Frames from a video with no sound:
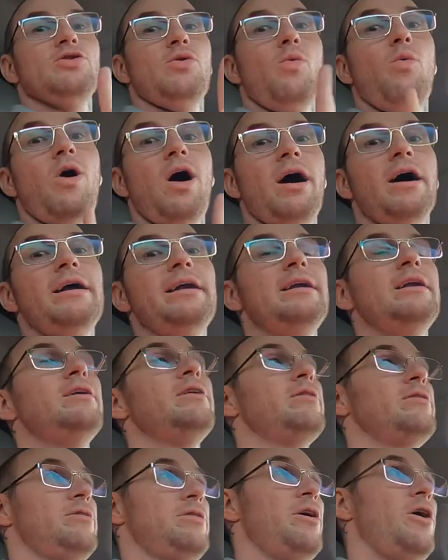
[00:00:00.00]
the one,
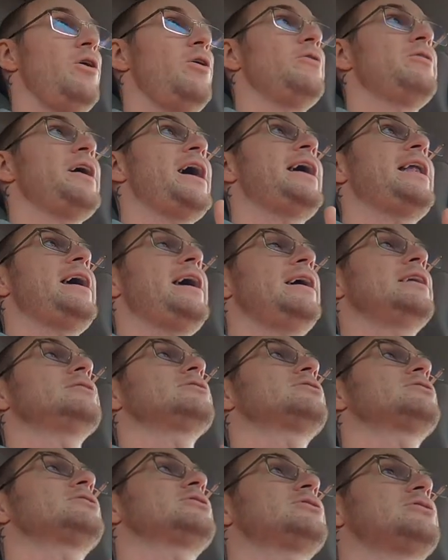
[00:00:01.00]
though, that
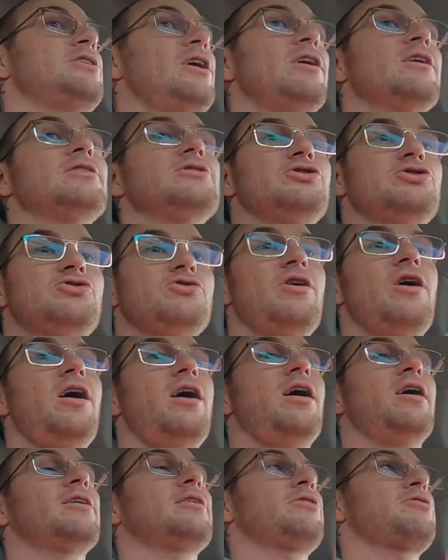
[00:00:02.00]
has stuck
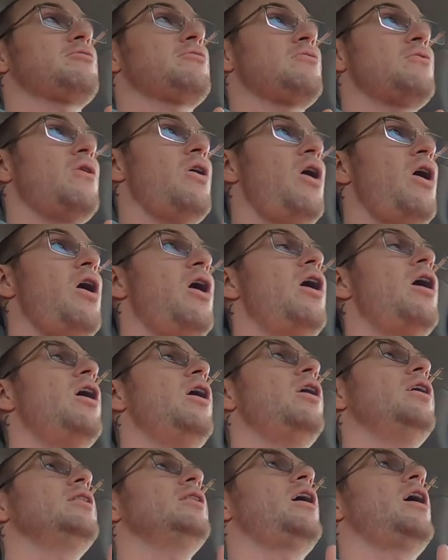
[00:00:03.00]
strong through
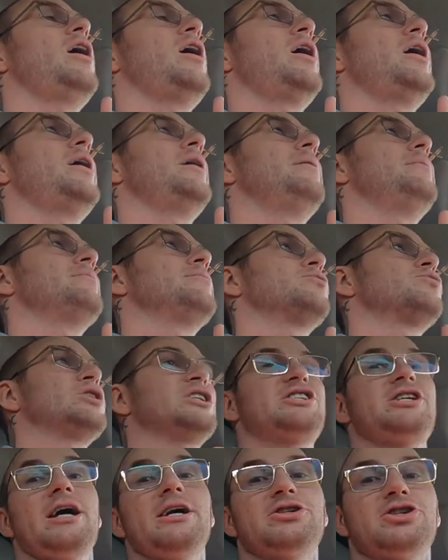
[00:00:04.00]
all
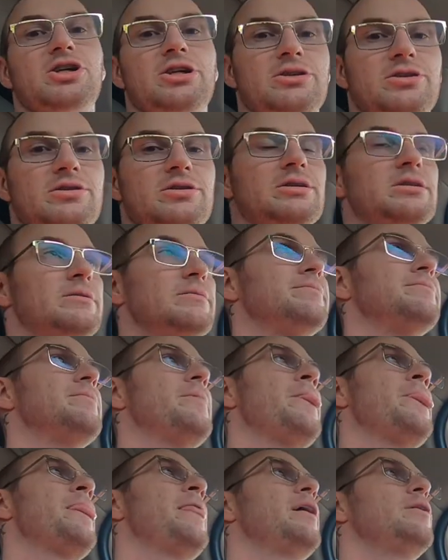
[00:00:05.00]
recessions.
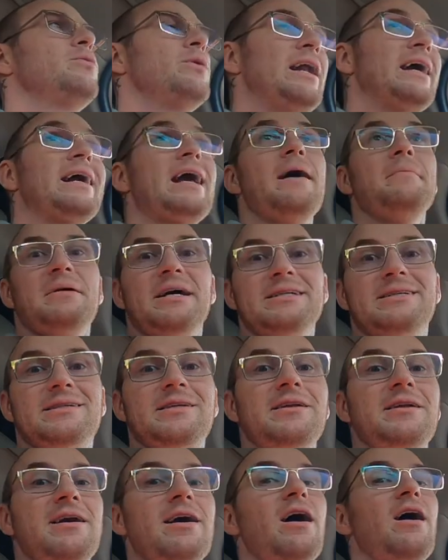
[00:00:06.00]
When I got my
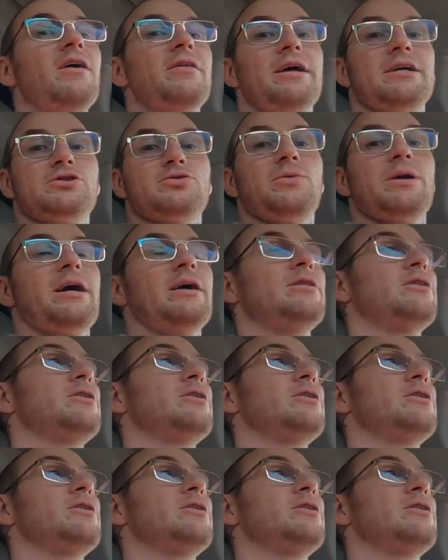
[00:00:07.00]
CDL, that's what I